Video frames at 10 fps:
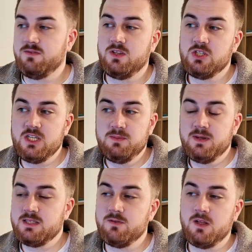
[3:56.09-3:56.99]
The
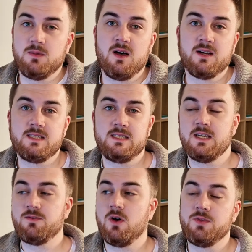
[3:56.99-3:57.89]
cheapest developed markets
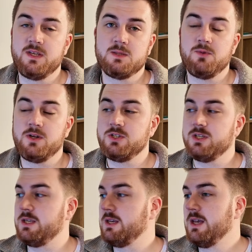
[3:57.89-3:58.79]
ETF on this
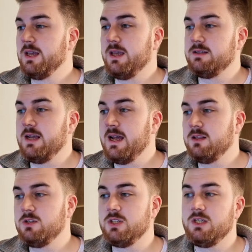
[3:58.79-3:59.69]
spreadsheet is the
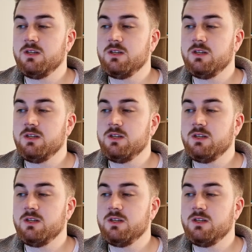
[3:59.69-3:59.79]
L&G